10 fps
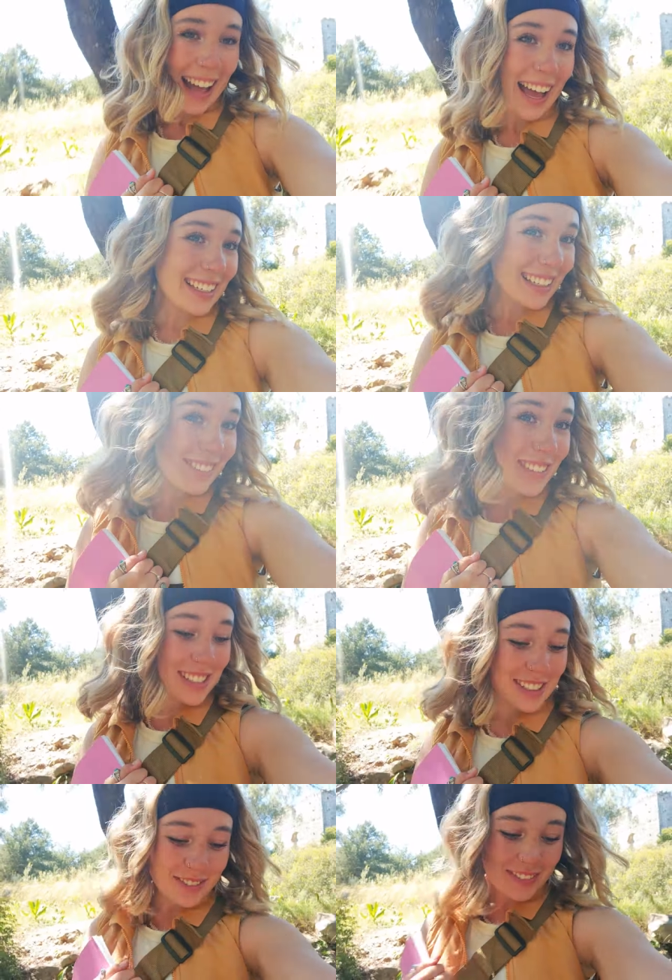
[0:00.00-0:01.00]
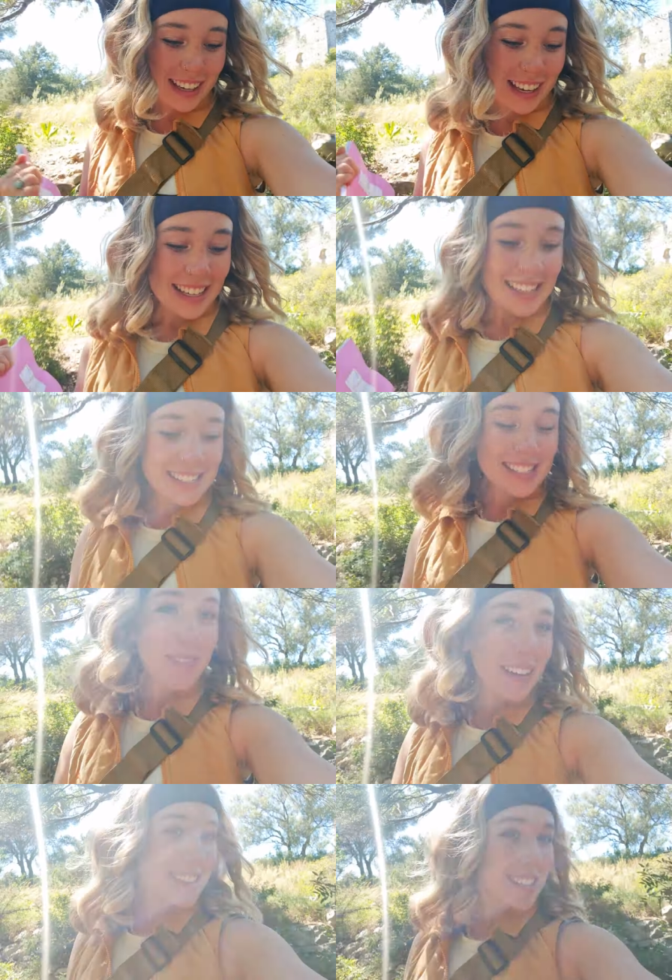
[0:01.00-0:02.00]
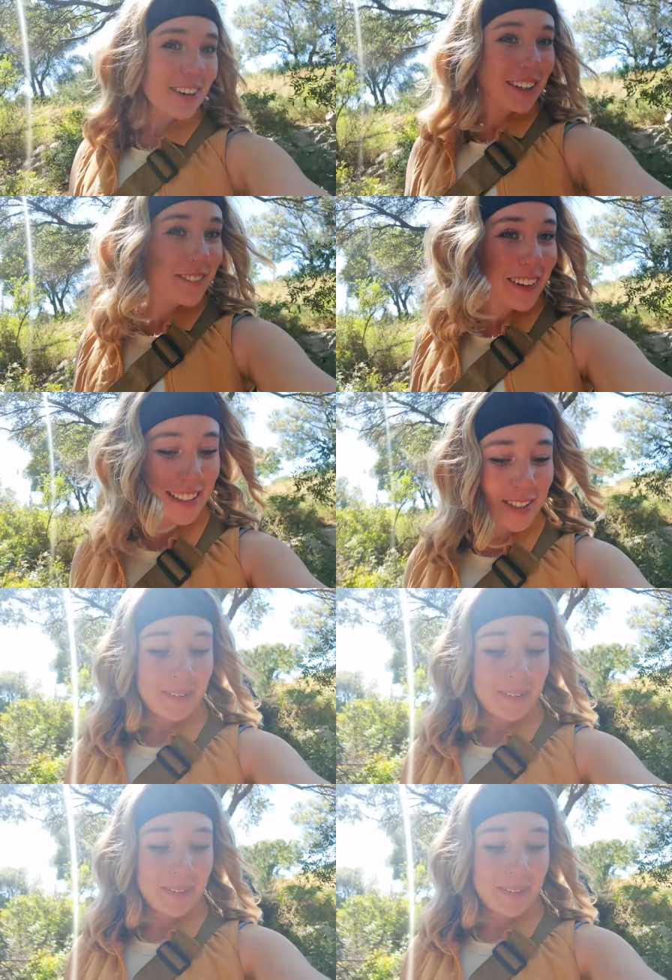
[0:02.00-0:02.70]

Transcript: I can give you some some historical facts